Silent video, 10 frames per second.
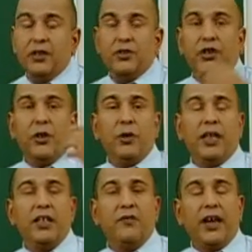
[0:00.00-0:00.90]
so that we
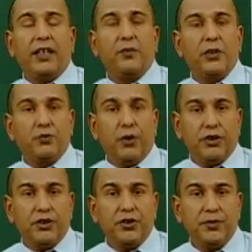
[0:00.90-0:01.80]
can effect a
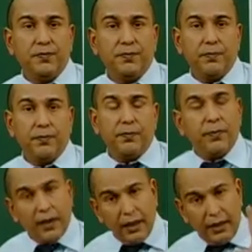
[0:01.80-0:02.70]
response.
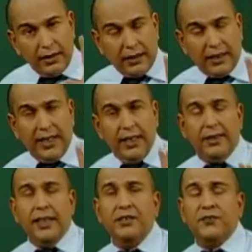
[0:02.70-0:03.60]
The key
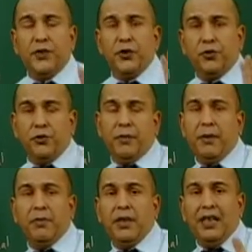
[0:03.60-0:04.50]
things for you to
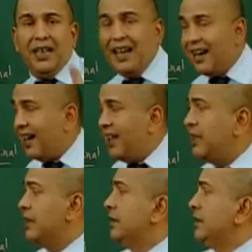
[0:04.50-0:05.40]
remember are
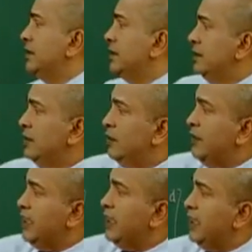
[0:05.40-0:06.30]
over
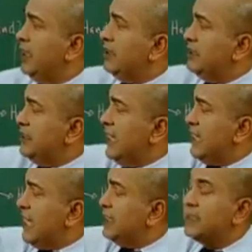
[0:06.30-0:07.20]
here, the
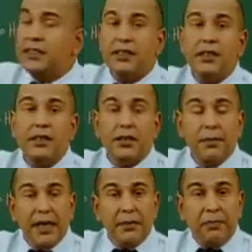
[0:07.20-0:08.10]
CNS, the
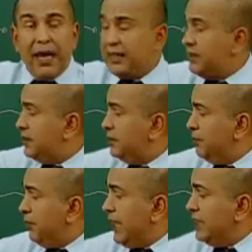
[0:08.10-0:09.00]
main parts,
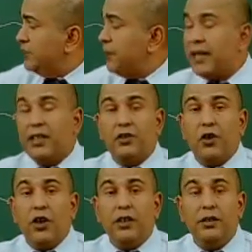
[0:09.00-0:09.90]
brain, spinal
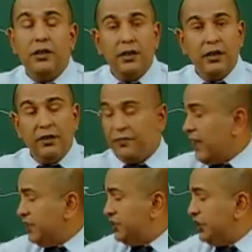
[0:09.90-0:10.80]
cord,
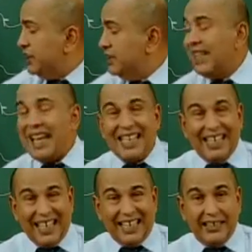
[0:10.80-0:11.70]
function,
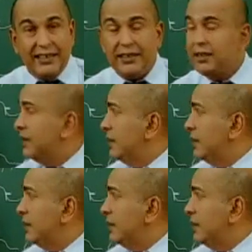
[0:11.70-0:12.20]
analyze.